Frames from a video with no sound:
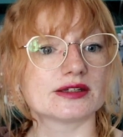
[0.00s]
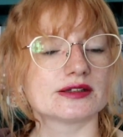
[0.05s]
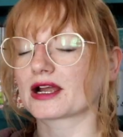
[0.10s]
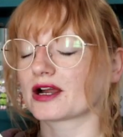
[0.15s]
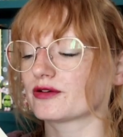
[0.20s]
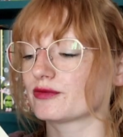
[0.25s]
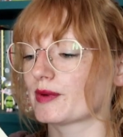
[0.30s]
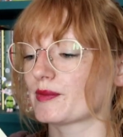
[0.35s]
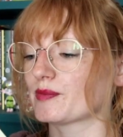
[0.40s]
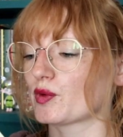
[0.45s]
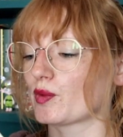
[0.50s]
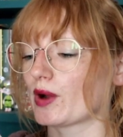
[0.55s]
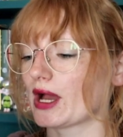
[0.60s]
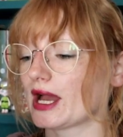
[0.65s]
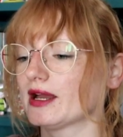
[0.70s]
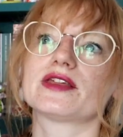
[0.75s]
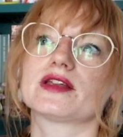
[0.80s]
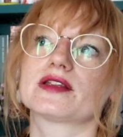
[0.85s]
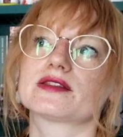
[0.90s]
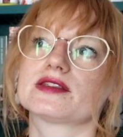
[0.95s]
I can't remember where.
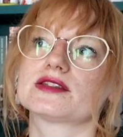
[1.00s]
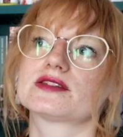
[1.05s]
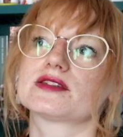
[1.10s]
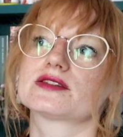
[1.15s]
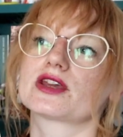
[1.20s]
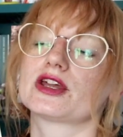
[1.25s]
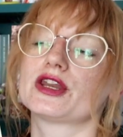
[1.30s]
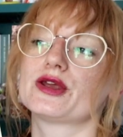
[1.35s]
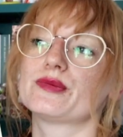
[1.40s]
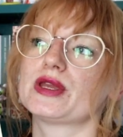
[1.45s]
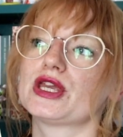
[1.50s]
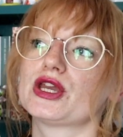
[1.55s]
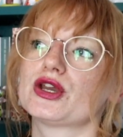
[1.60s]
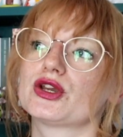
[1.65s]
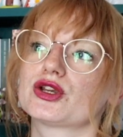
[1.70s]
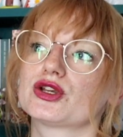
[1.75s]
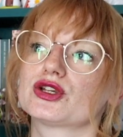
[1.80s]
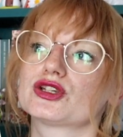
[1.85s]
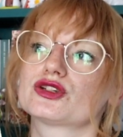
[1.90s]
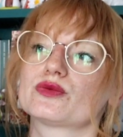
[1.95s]
I think this is going to be
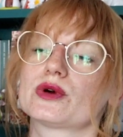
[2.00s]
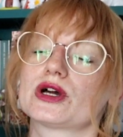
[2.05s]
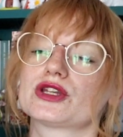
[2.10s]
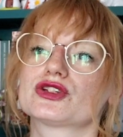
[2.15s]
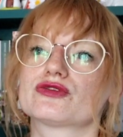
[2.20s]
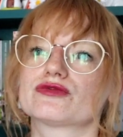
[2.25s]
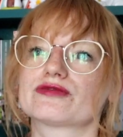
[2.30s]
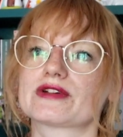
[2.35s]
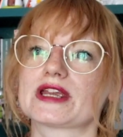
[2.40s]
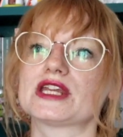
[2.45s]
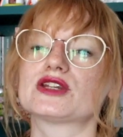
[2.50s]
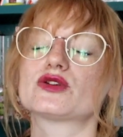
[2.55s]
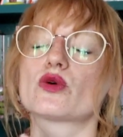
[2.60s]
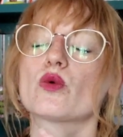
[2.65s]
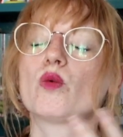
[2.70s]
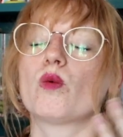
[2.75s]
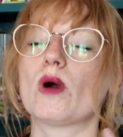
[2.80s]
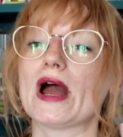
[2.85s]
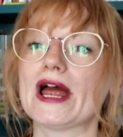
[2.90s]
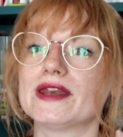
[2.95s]
a good one to read
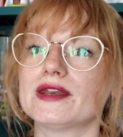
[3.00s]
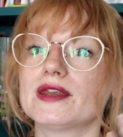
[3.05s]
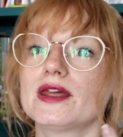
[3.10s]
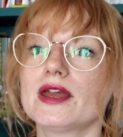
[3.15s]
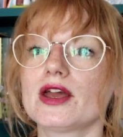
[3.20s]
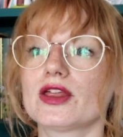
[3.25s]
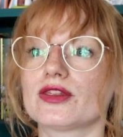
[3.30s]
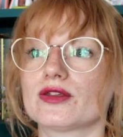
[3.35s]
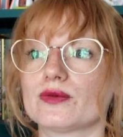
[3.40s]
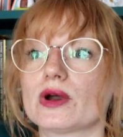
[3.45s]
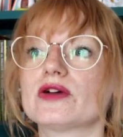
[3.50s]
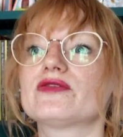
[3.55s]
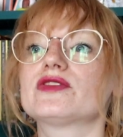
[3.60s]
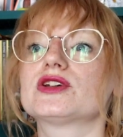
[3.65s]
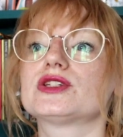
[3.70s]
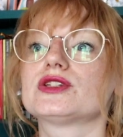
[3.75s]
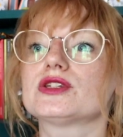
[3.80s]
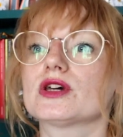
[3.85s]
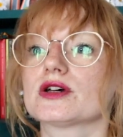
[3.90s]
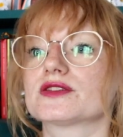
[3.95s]
when the
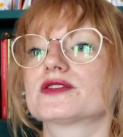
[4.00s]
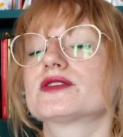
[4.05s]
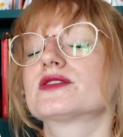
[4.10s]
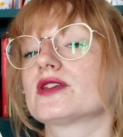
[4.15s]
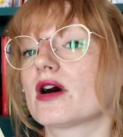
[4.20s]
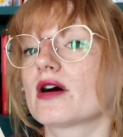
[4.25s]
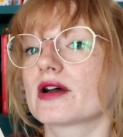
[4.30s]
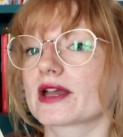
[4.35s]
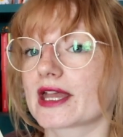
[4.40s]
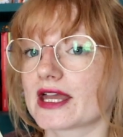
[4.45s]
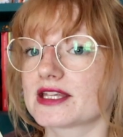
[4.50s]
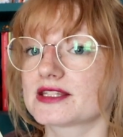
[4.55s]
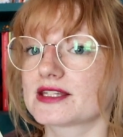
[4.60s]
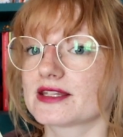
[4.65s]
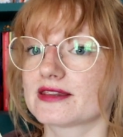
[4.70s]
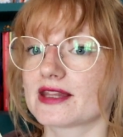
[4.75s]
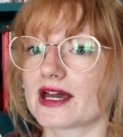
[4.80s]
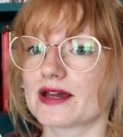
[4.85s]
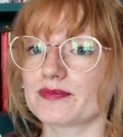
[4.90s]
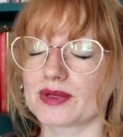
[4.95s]
weather does start
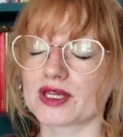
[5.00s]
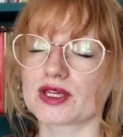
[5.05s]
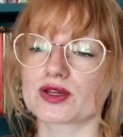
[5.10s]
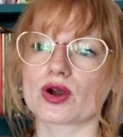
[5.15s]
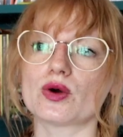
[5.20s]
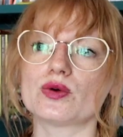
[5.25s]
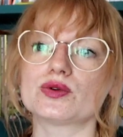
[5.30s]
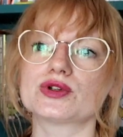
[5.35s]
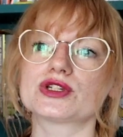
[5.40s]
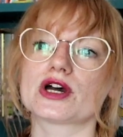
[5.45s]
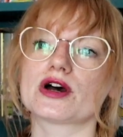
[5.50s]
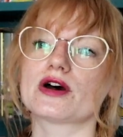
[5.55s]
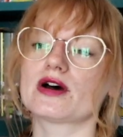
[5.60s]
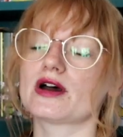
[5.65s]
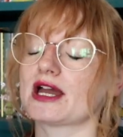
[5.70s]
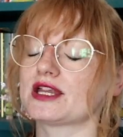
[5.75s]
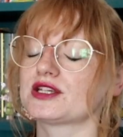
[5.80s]
getting that bit colder,